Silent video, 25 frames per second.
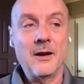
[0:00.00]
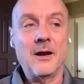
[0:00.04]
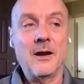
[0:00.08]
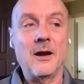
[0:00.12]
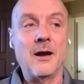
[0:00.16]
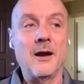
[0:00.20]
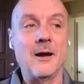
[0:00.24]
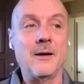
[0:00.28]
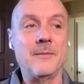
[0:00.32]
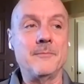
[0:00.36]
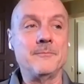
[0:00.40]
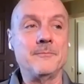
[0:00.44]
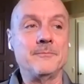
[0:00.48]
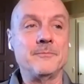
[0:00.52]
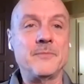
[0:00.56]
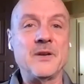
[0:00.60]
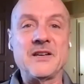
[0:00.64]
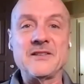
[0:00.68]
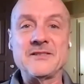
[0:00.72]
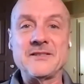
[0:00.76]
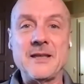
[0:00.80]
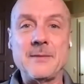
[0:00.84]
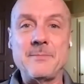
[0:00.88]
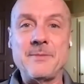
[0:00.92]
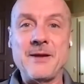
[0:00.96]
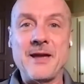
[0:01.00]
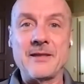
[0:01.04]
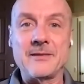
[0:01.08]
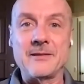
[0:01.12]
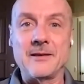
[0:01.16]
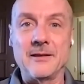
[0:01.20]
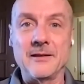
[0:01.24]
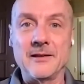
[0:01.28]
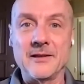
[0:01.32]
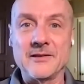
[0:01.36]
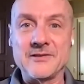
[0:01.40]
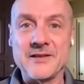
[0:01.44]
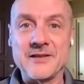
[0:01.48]
Because they
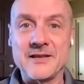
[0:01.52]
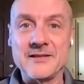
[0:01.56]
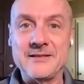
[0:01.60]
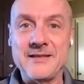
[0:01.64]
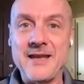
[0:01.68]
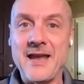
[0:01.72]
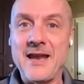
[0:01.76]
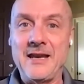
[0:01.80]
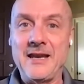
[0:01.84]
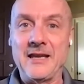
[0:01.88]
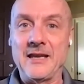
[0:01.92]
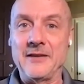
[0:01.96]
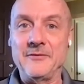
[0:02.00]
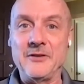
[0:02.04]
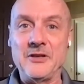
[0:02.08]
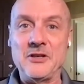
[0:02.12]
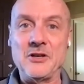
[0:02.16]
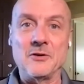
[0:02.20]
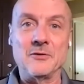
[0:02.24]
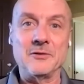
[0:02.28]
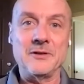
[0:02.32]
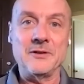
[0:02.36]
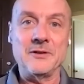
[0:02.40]
pathologize dating. If you don't